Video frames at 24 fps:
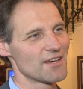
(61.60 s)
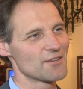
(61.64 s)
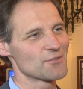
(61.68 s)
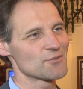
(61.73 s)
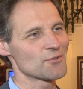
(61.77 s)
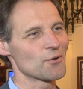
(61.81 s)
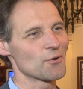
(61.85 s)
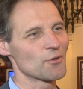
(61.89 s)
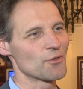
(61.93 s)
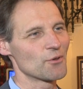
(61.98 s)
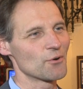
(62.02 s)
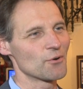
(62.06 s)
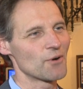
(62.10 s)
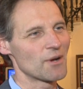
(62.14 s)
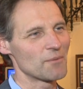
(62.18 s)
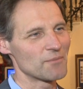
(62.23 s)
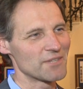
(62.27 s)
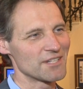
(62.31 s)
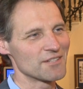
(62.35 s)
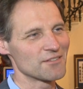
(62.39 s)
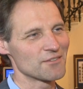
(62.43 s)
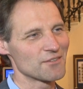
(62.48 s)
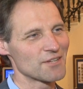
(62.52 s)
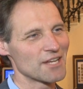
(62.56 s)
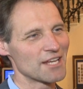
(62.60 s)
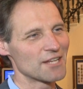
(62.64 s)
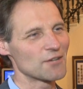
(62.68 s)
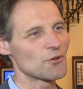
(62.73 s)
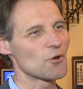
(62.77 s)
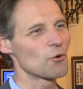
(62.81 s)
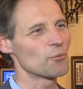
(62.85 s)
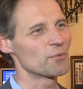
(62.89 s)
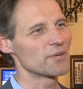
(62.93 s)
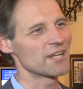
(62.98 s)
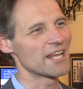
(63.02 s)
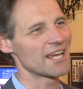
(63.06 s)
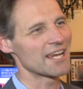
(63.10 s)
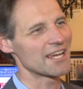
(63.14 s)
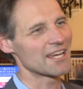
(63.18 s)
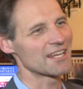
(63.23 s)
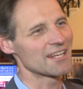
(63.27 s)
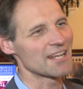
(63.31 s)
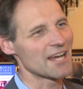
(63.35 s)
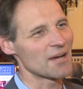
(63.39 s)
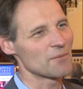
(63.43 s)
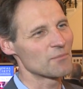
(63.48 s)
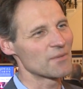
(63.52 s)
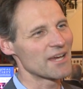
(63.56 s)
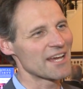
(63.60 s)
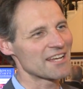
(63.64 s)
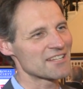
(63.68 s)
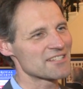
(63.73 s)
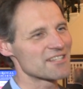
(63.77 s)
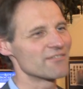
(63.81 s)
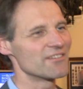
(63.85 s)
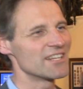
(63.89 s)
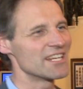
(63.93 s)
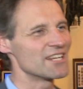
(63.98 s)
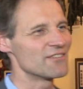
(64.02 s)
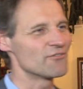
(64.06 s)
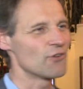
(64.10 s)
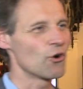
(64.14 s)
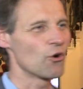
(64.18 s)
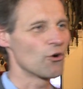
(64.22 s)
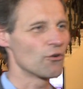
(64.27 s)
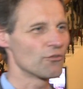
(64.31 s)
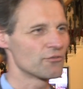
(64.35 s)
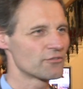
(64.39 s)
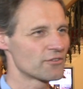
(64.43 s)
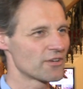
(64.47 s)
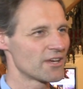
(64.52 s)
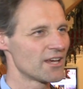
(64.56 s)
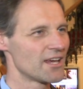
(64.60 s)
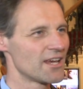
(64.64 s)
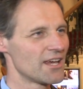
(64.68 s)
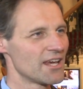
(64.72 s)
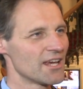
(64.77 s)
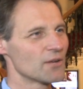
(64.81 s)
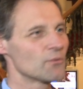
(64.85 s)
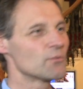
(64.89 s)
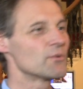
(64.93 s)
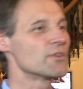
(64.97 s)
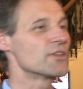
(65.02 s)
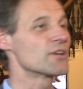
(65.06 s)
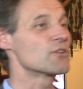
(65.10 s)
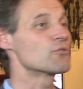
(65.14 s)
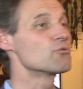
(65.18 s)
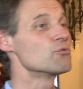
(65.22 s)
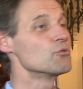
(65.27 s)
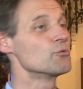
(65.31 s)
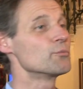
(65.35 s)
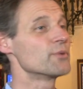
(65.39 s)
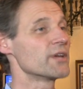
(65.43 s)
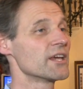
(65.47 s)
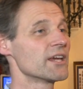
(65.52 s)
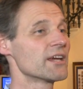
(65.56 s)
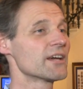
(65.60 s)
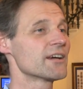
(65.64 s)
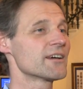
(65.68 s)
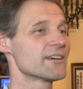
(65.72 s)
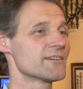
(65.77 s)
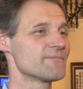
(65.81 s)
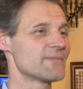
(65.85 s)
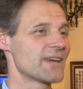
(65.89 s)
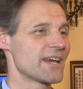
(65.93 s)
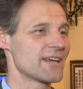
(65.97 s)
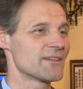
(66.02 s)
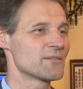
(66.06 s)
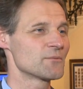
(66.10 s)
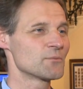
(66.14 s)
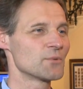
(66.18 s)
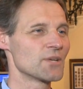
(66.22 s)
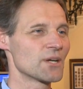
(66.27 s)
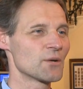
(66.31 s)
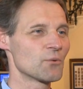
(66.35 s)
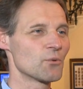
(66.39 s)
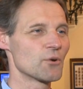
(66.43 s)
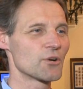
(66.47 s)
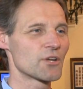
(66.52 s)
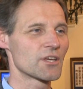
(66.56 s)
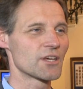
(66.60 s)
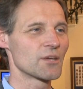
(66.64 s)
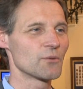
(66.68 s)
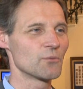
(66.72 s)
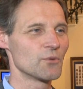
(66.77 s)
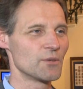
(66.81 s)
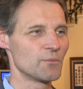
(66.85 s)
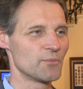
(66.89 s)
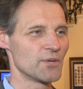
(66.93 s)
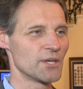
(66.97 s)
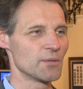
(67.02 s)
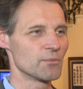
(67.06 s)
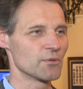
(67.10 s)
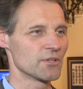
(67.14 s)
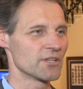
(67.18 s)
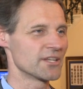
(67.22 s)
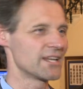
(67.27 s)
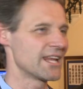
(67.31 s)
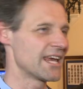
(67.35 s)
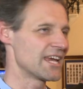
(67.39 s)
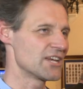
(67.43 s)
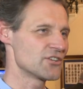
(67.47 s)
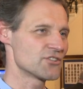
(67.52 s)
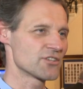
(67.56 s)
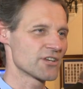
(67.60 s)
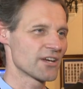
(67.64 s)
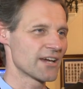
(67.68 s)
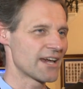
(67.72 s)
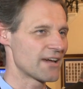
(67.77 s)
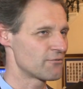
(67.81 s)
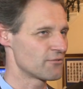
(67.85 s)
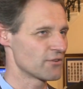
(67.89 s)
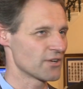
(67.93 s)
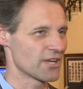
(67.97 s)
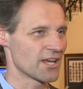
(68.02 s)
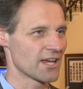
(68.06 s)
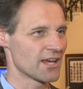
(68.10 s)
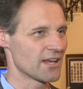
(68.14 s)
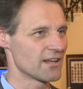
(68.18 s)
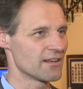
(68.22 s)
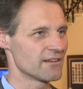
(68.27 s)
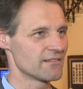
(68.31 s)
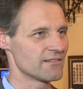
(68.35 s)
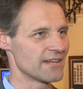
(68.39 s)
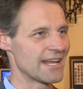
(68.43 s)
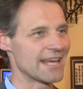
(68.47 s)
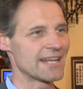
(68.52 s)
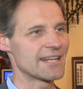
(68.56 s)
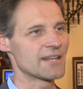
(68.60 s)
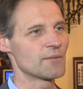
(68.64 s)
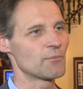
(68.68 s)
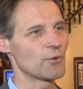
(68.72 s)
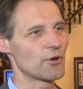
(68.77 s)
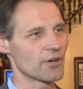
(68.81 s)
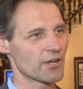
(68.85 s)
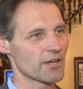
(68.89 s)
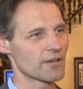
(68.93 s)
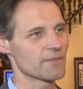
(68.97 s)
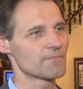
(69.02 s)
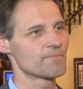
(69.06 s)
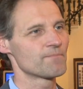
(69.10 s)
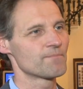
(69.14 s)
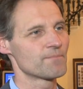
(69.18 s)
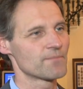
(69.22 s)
So although I'm in Copenhagen, I'm actively involved with a group here, and we are working with people in Asia, Africa, and Latin America.